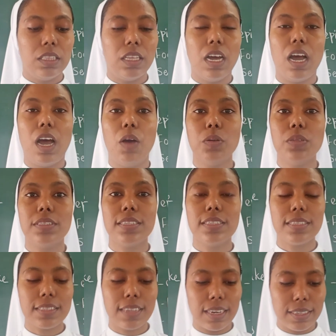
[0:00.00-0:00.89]
the
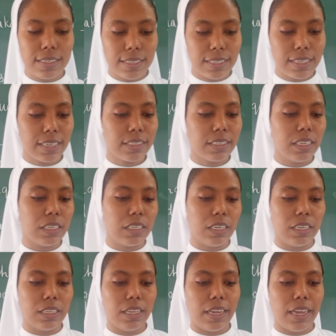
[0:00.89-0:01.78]
houses
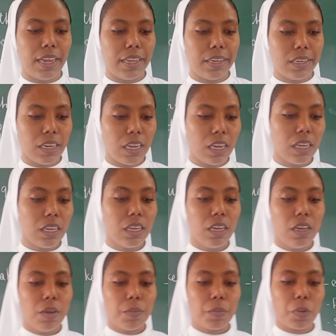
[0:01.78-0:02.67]
constructed in the
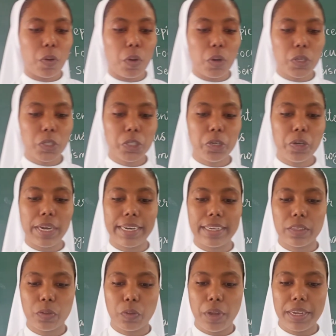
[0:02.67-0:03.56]
area prone to
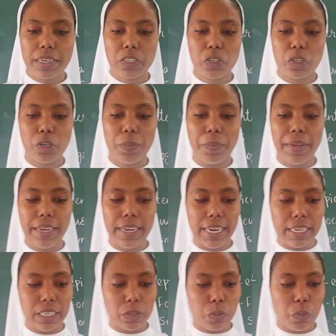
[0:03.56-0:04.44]
earthquake should
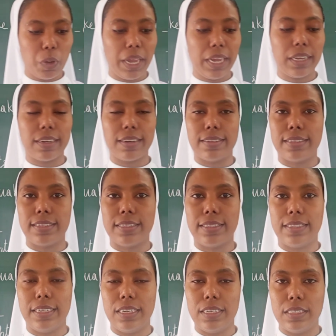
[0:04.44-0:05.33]
be earthquake
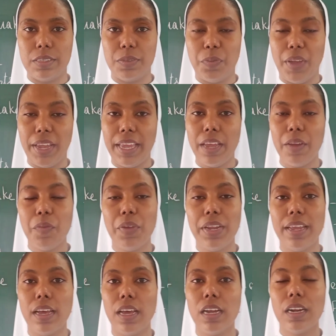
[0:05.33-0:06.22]
resistance. Where
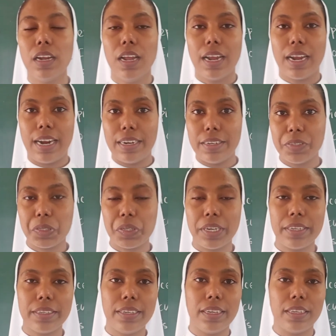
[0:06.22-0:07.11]
we are
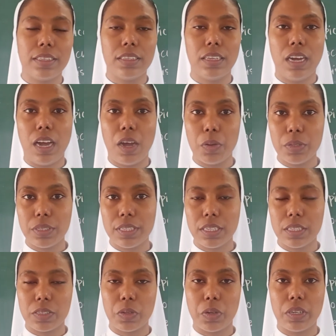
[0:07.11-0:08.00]
constructing the
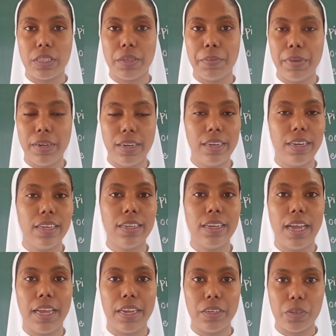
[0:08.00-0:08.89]
houses or the
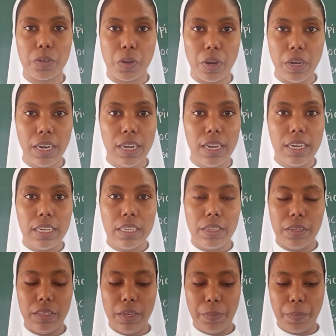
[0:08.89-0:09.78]
building and all,
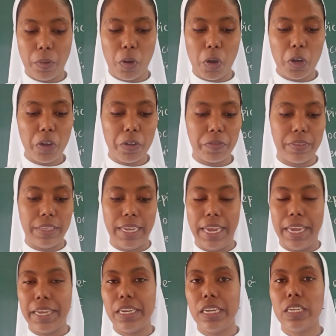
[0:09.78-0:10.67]
the prone of the
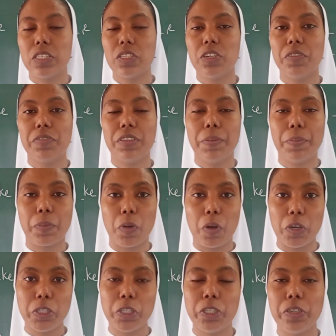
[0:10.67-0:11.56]
areas of the
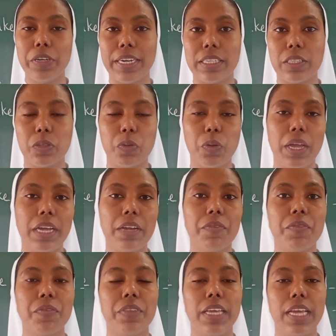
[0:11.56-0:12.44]
prone to
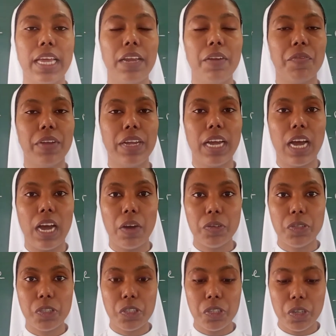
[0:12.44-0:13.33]
earthquake, there we
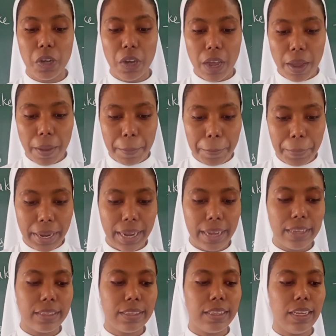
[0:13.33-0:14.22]
have to
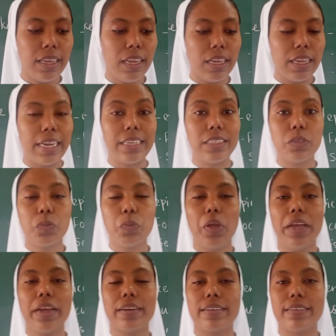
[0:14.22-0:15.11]
make the
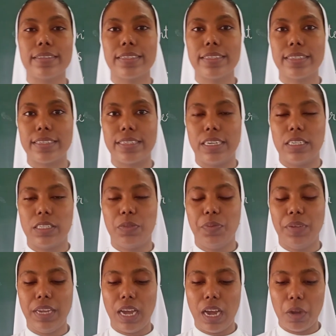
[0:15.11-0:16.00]
earthquake
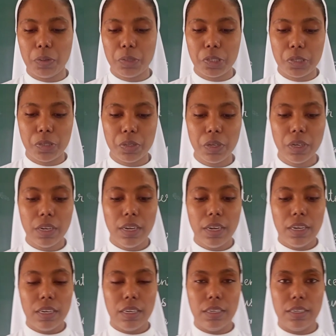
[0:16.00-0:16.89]
resistance. We have
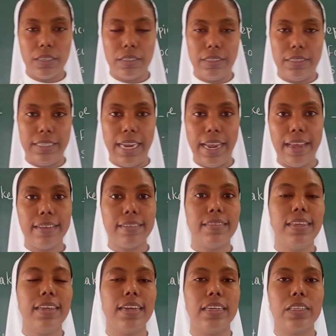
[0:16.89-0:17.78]
to
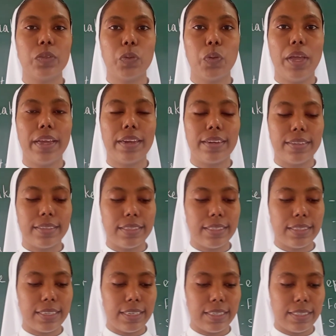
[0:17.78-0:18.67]
take the earthquake
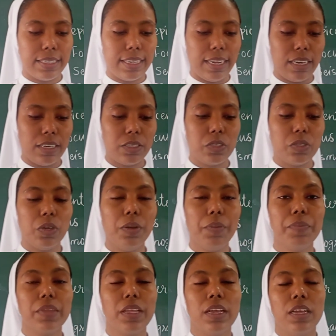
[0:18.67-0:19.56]
resistance there.
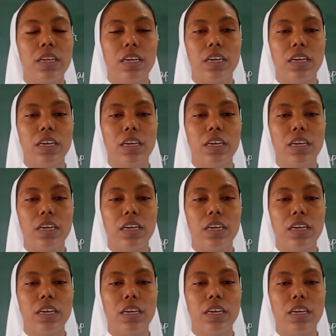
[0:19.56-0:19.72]
So